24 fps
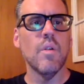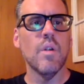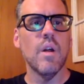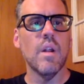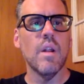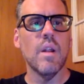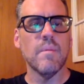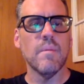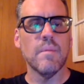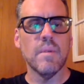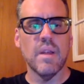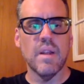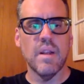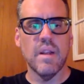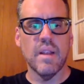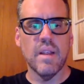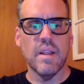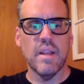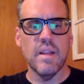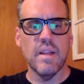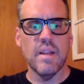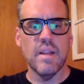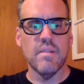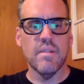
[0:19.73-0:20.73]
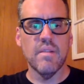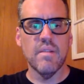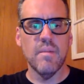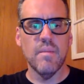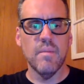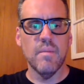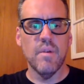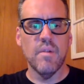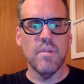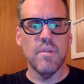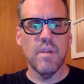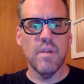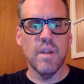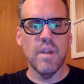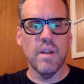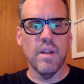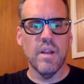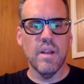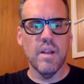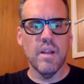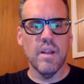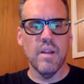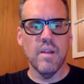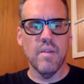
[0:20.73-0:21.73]
on, I'm going to get someone right
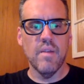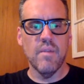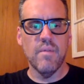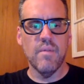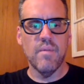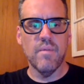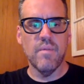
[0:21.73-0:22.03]
now.